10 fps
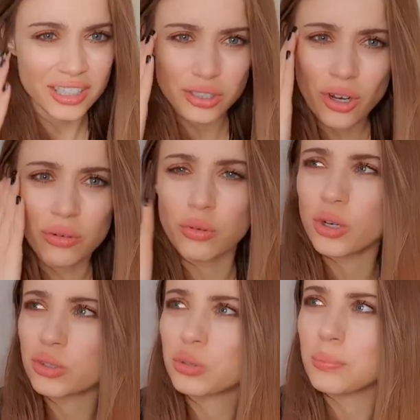you don't
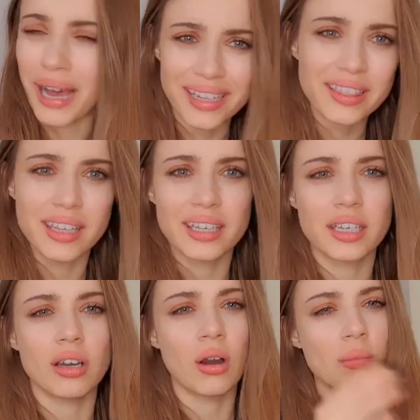go to bed
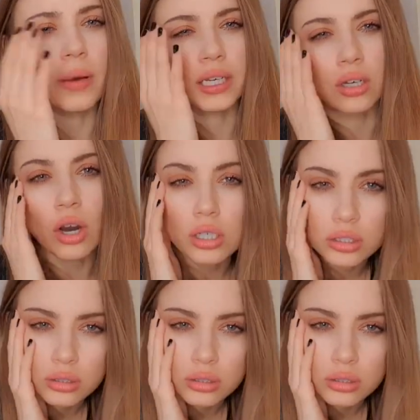thinking, oh my God,